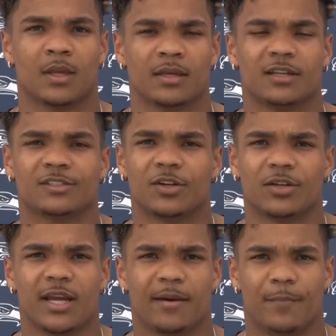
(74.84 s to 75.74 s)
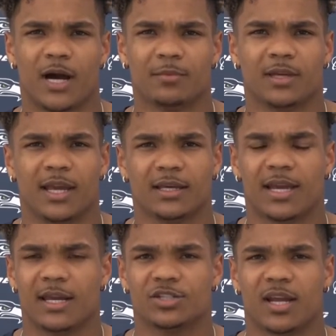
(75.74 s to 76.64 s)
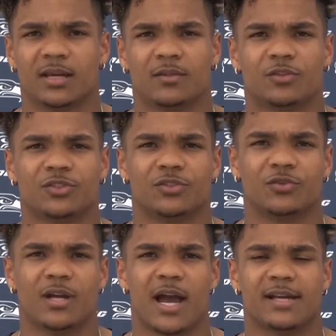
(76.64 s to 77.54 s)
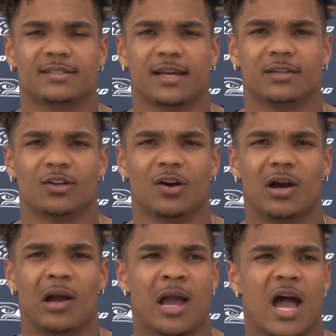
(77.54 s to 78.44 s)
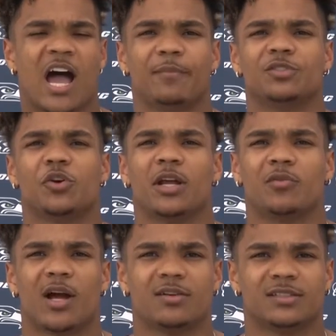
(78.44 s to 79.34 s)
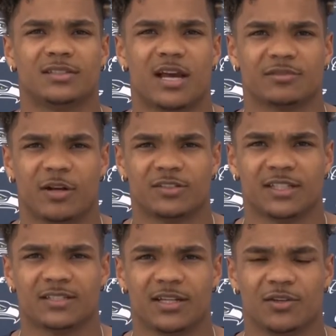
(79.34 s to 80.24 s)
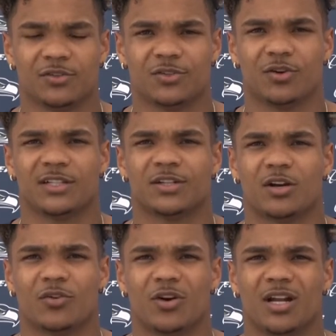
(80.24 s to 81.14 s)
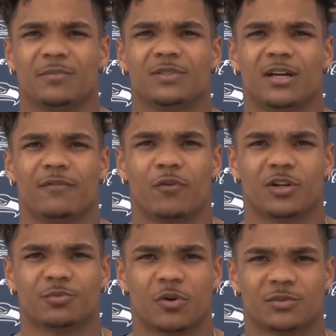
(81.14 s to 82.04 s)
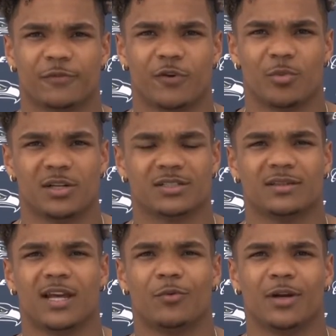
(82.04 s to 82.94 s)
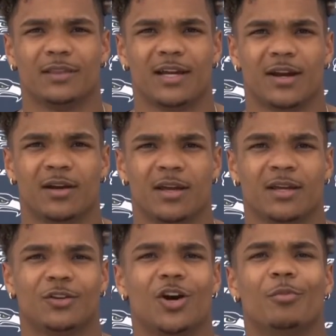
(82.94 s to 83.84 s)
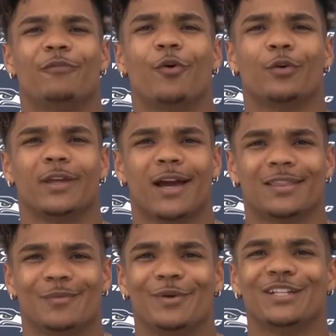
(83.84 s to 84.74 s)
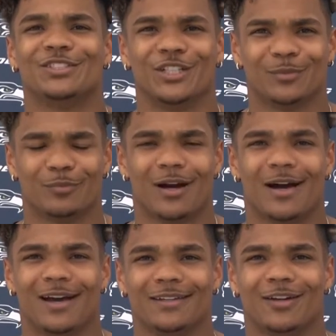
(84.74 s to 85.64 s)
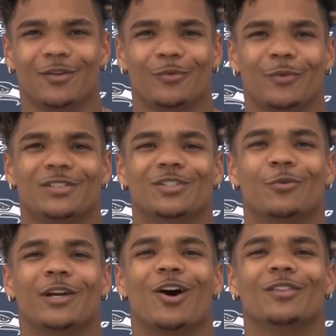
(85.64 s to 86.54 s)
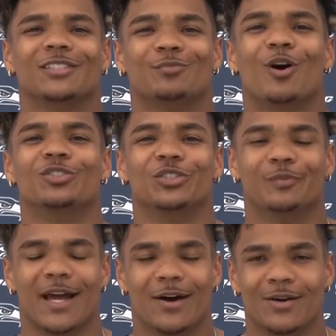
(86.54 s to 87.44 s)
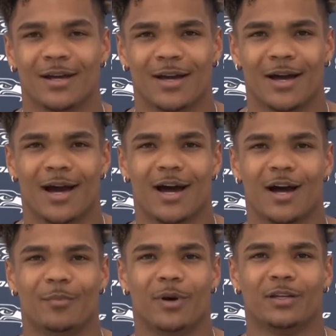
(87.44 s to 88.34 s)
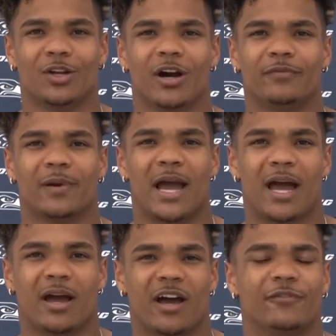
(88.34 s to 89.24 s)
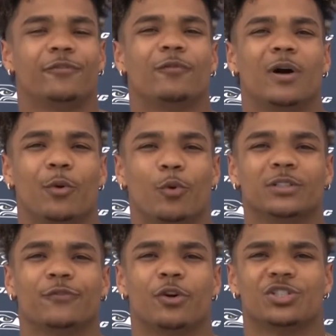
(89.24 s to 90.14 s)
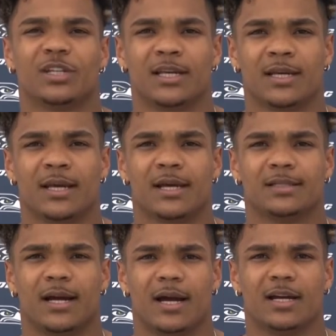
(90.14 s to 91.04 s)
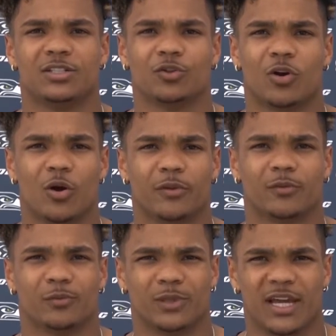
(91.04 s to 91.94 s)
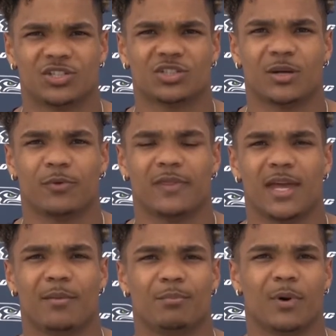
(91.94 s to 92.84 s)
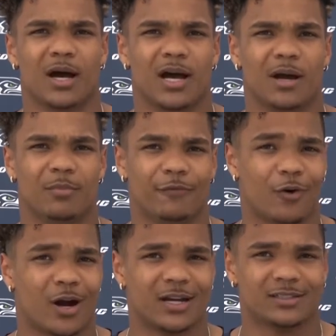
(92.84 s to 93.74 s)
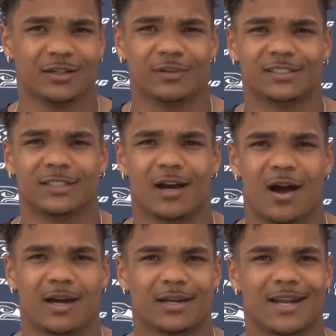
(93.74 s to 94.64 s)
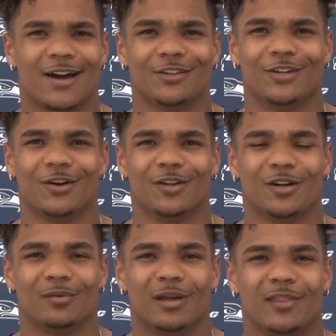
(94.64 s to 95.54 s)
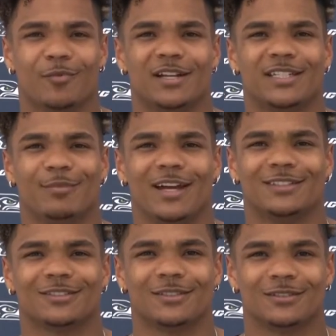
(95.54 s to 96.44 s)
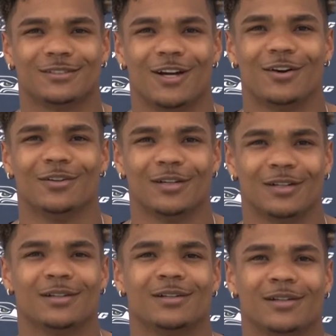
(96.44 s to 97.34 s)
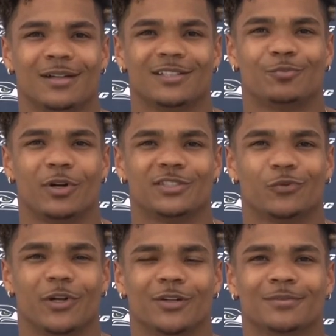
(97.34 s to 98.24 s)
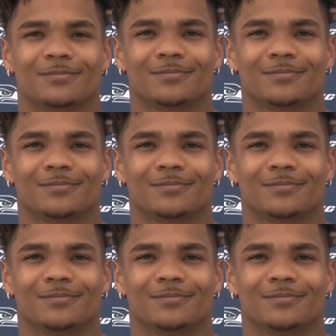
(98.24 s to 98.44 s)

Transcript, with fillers: Yes, sir. Yeah, Bobby and KJ, those are two guys that, you know, I've been training around since I was about 16 years old. I started going up to Ford Sports Performance, and they were in there, you know, before they got the big gym. You know, we call it the small gym now. But, you know, I was fortunate to grow with a relationship with them before I was even a Seahawk, and now, you know, they're my teammates. So it's pretty surreal.